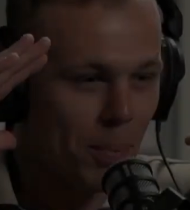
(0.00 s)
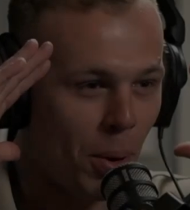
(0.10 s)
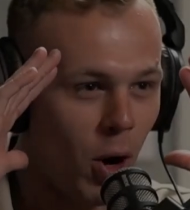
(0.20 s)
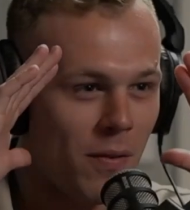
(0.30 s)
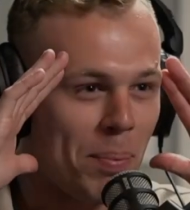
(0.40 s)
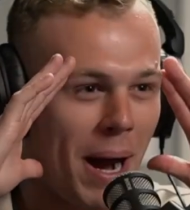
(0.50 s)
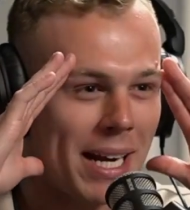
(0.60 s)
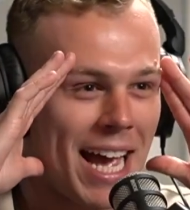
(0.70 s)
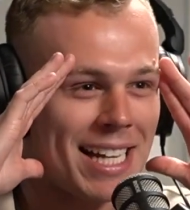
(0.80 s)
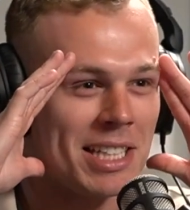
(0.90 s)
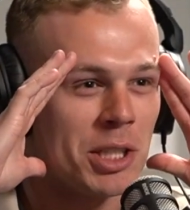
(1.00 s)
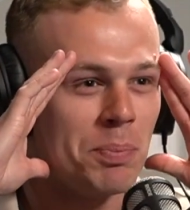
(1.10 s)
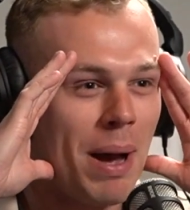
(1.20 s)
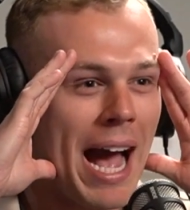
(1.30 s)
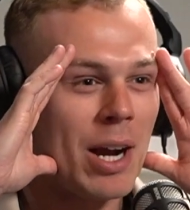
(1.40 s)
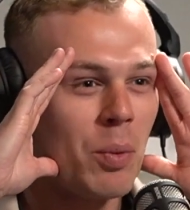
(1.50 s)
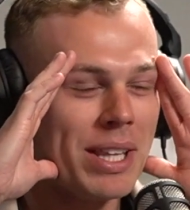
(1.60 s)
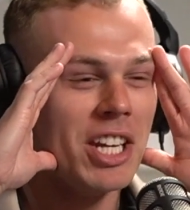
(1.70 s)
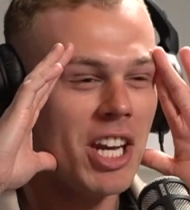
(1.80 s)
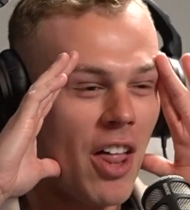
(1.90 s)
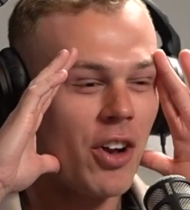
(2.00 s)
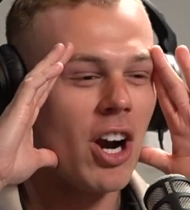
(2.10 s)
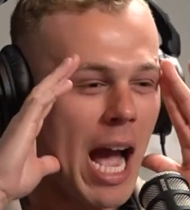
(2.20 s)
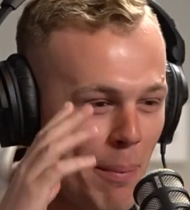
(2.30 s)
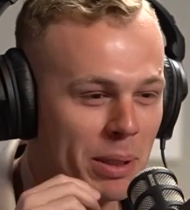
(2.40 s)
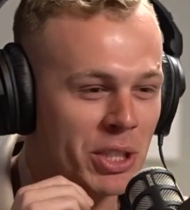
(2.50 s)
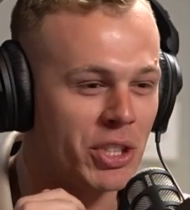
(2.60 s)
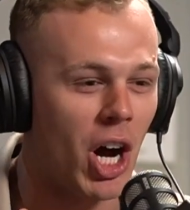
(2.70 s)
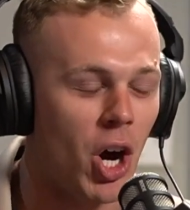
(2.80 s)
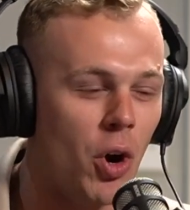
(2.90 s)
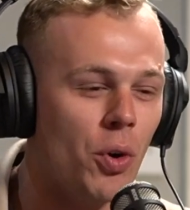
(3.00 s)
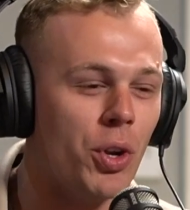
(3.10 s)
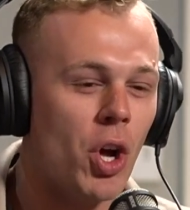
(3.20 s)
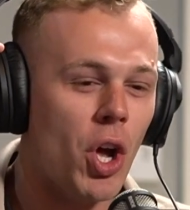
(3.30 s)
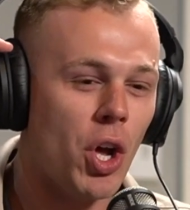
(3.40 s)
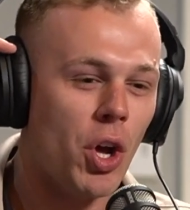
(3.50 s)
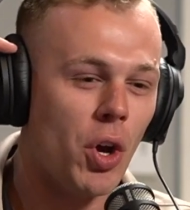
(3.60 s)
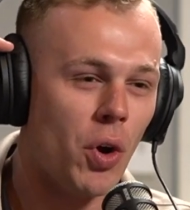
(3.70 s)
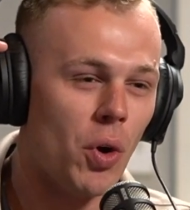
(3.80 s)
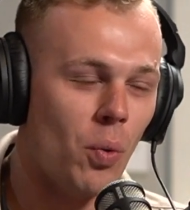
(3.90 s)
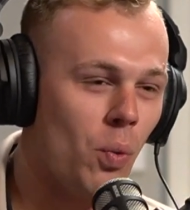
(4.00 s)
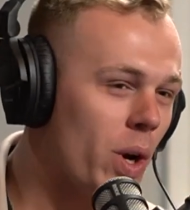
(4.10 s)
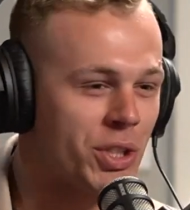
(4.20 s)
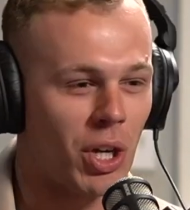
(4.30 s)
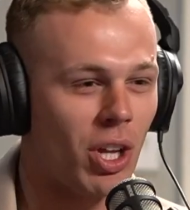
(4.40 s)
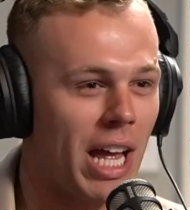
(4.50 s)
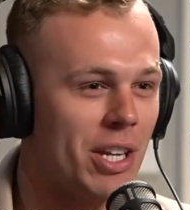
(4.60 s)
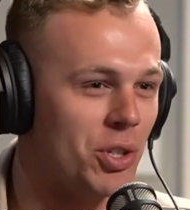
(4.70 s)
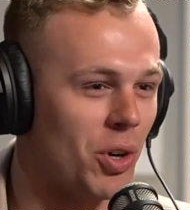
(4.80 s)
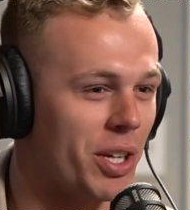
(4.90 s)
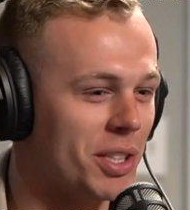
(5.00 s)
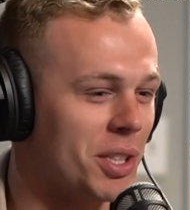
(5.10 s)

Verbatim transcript: the Pour Over Podcast is back with another episode. We're so glad you joined us